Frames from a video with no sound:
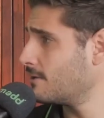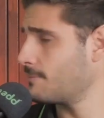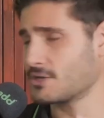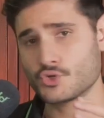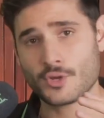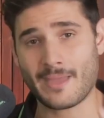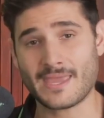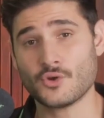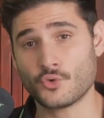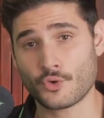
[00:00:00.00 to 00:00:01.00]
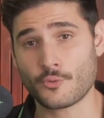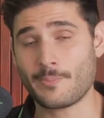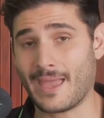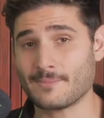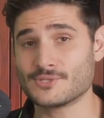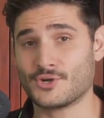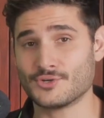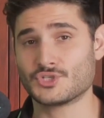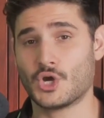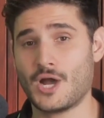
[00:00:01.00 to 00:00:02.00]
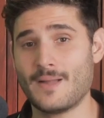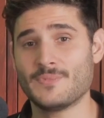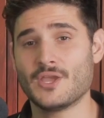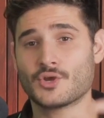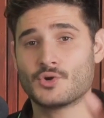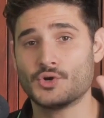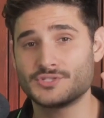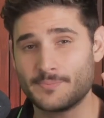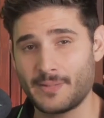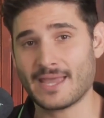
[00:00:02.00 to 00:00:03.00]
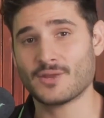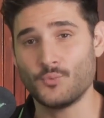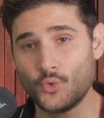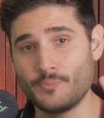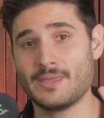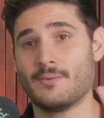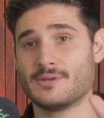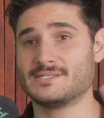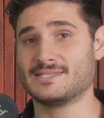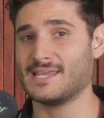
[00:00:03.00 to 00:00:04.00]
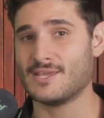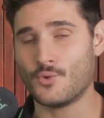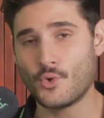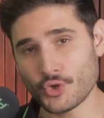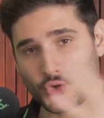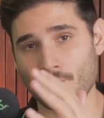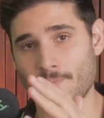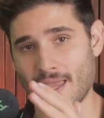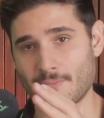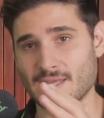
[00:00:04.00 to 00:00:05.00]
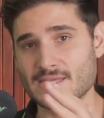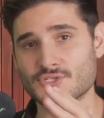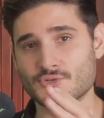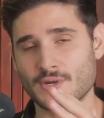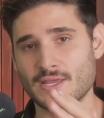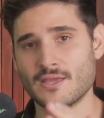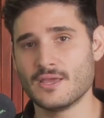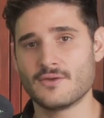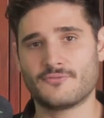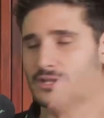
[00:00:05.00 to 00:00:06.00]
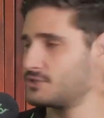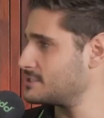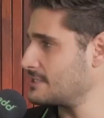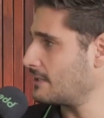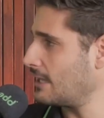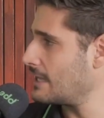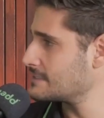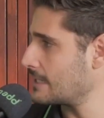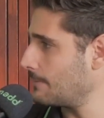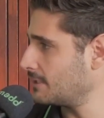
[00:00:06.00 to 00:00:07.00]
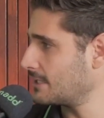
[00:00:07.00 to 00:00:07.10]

Make sure you're making all your payments on time, because the bank will be able to see all your repayment history for, let's just say, the last couple of